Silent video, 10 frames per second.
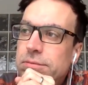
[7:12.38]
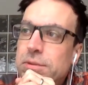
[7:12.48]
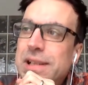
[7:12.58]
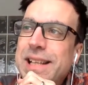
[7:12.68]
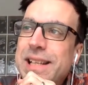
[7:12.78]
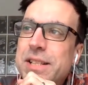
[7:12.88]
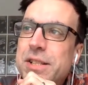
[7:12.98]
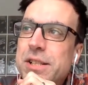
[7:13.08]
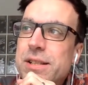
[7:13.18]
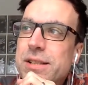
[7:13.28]
really it's
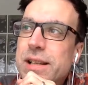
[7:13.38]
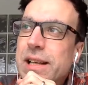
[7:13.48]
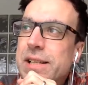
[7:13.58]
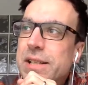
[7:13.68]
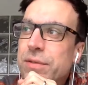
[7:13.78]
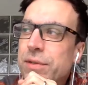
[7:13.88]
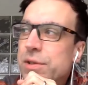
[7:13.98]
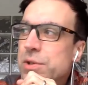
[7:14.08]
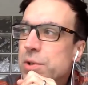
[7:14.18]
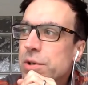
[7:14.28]
just like a
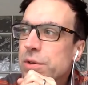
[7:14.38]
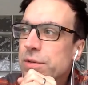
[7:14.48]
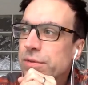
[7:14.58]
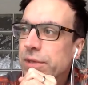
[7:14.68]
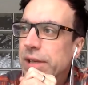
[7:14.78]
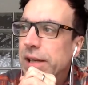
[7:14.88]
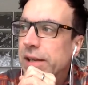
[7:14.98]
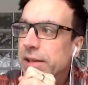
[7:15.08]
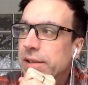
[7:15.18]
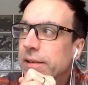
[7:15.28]
different sort of like
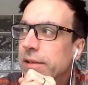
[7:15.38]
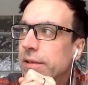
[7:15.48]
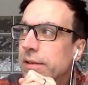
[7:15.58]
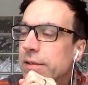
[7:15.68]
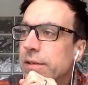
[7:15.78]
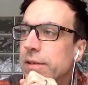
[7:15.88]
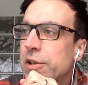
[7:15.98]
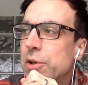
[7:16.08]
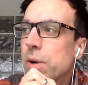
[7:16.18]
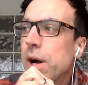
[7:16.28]

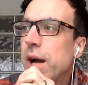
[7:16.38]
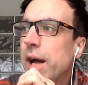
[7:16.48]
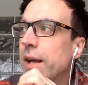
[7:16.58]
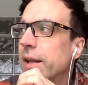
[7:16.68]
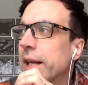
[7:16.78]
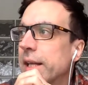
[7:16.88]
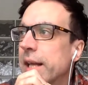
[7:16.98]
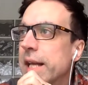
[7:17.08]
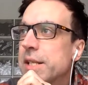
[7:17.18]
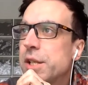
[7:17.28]
UI. Like
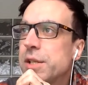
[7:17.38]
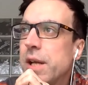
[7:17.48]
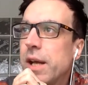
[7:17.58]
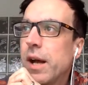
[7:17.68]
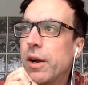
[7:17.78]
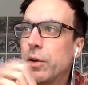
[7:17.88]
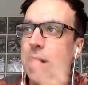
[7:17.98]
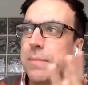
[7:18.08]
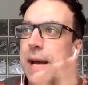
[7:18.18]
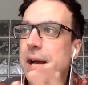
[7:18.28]
it's just on a
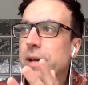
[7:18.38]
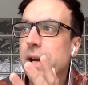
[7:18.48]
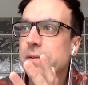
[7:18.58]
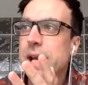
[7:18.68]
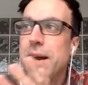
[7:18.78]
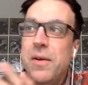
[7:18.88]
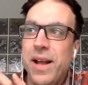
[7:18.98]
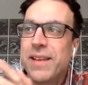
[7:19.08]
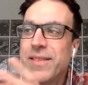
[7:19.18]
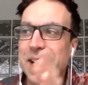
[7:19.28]
green background now
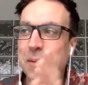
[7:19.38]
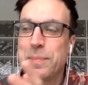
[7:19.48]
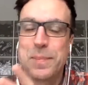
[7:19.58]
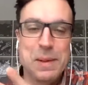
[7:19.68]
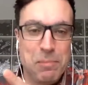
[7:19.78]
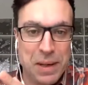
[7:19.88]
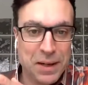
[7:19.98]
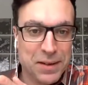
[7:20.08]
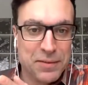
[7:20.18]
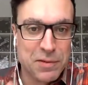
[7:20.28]
and like a bit
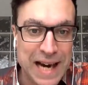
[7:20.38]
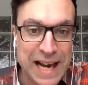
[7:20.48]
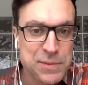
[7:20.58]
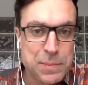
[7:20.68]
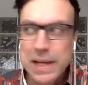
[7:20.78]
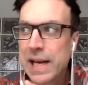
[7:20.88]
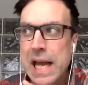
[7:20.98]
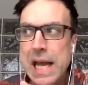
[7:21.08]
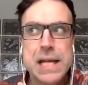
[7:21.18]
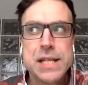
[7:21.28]
bigger of graphs. But
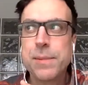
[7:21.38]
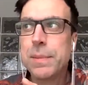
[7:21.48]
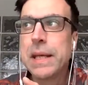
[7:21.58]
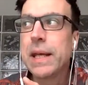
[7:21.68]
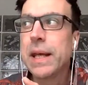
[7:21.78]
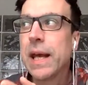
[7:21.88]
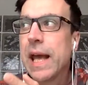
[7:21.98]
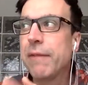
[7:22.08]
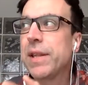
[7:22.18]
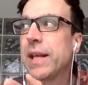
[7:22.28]
to me,
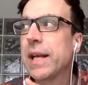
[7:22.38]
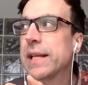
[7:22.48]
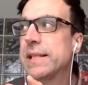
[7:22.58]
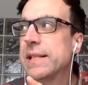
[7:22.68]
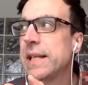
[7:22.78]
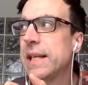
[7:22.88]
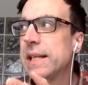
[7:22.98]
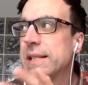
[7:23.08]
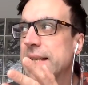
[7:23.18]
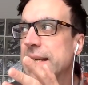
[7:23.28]
everything I can see
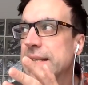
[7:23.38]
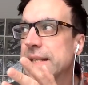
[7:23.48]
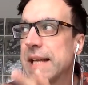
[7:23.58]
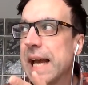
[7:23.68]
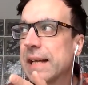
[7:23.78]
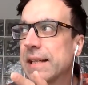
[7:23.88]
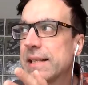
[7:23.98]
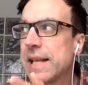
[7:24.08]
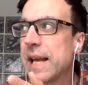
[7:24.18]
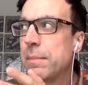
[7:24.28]
is the exact
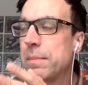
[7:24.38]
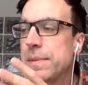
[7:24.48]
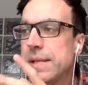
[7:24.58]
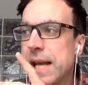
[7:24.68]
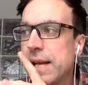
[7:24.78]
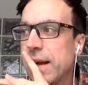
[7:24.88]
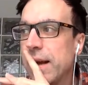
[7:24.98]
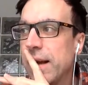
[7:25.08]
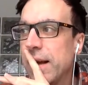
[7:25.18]
same data,